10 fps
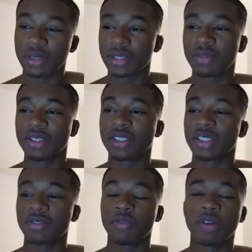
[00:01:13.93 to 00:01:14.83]
It's really just
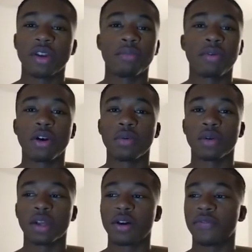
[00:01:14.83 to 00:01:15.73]
like a random park
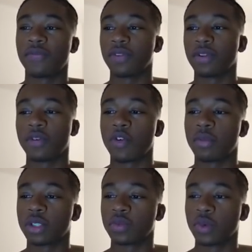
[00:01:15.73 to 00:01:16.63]
workout full of a whole bunch of